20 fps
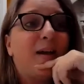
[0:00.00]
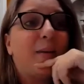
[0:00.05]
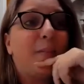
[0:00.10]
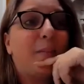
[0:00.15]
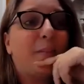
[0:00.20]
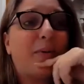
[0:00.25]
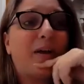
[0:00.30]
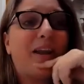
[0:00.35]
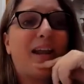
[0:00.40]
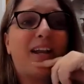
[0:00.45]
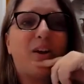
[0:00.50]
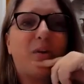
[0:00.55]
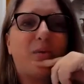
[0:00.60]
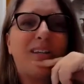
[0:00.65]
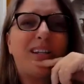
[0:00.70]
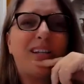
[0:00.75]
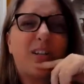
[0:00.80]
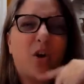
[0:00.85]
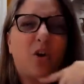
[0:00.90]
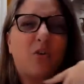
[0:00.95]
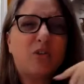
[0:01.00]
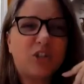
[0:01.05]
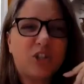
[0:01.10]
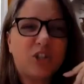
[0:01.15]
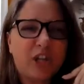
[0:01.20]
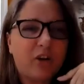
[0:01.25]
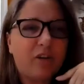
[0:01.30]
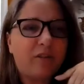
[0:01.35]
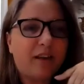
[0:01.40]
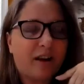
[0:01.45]
But I don't need to go
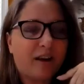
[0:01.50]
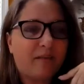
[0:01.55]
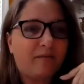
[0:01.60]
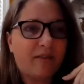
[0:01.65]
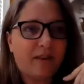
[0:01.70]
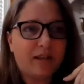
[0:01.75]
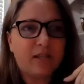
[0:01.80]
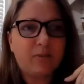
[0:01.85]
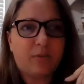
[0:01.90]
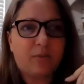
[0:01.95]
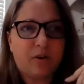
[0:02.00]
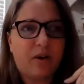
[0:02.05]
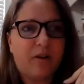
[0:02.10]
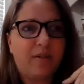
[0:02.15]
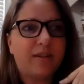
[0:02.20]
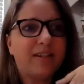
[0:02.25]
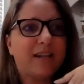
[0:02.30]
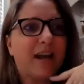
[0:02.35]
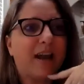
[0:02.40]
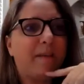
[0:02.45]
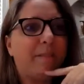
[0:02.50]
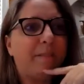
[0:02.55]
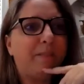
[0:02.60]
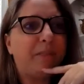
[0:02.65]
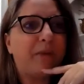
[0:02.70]
share that on Facebook all the time.